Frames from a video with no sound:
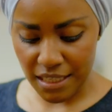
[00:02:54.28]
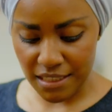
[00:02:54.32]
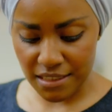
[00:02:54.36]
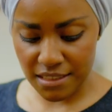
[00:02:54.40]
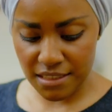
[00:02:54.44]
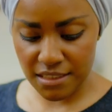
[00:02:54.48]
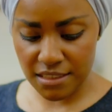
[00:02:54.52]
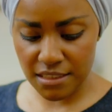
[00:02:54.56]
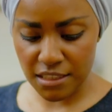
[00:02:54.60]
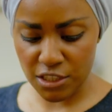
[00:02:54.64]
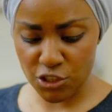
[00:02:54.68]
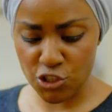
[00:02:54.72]

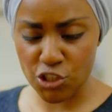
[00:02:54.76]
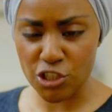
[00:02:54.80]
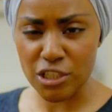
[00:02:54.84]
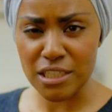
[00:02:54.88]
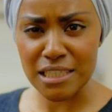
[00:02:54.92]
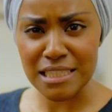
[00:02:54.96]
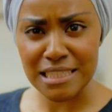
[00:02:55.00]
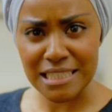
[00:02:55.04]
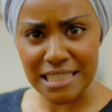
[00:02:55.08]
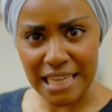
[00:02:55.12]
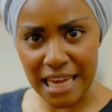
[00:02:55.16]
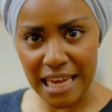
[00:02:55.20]
it's such
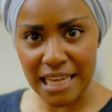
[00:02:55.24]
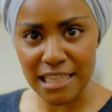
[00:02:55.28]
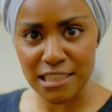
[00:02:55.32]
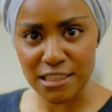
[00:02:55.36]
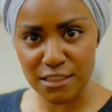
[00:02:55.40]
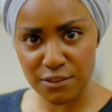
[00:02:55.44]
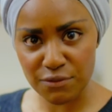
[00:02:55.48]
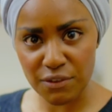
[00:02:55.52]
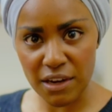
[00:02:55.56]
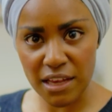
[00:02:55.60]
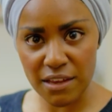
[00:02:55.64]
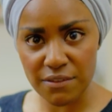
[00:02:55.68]
an
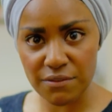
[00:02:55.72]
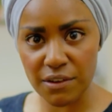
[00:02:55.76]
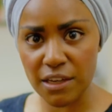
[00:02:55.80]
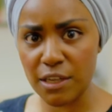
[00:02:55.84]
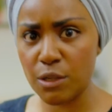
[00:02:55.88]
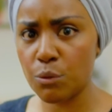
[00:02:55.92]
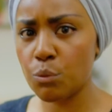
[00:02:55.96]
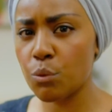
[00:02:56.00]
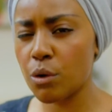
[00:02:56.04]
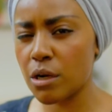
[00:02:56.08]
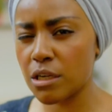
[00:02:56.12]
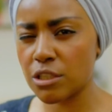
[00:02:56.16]
intense flavour
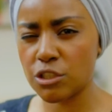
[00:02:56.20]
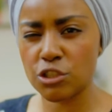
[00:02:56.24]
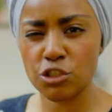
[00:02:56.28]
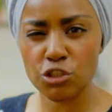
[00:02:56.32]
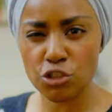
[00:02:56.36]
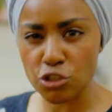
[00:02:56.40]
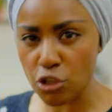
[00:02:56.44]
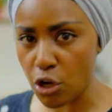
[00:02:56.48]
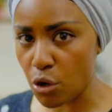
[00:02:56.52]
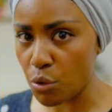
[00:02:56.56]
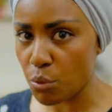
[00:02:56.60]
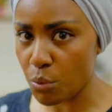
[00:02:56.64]
and it works
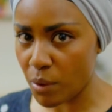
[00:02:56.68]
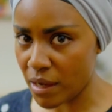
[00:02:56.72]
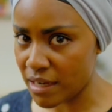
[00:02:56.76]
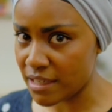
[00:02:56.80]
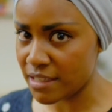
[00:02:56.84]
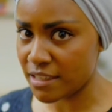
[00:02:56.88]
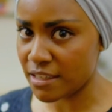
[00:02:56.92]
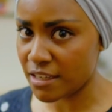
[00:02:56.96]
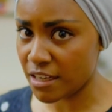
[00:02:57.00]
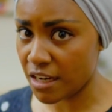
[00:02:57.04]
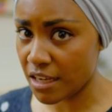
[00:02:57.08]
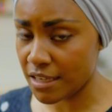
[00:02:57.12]
so
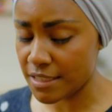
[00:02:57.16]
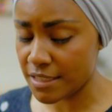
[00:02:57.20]
well in an